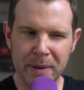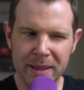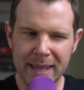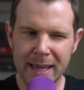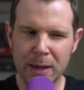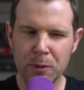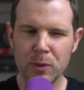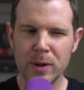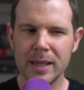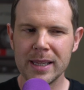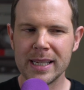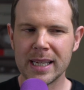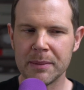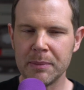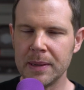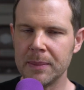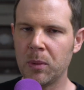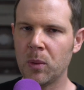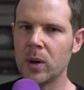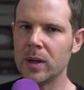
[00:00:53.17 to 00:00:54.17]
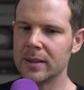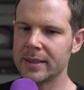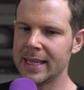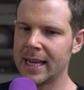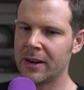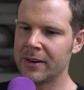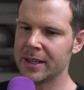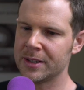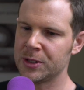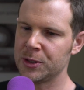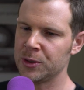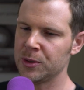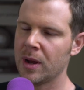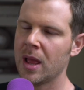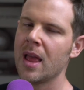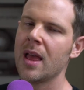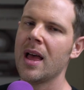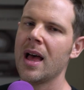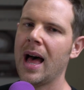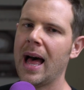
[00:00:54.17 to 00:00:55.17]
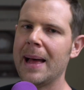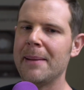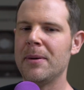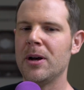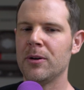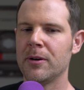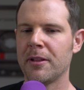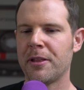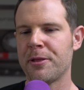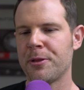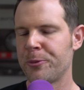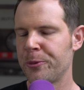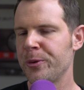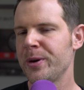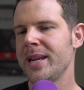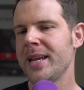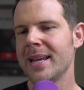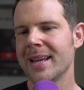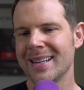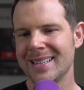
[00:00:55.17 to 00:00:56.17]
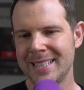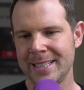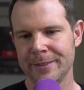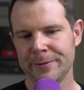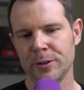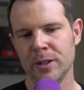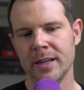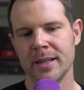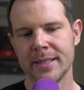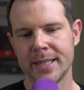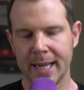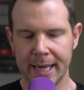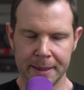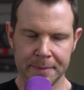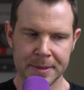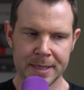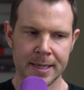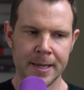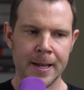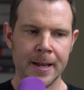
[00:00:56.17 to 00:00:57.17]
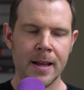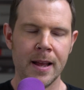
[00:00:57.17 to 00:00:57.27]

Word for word: but they really can be boiled down into about three different types.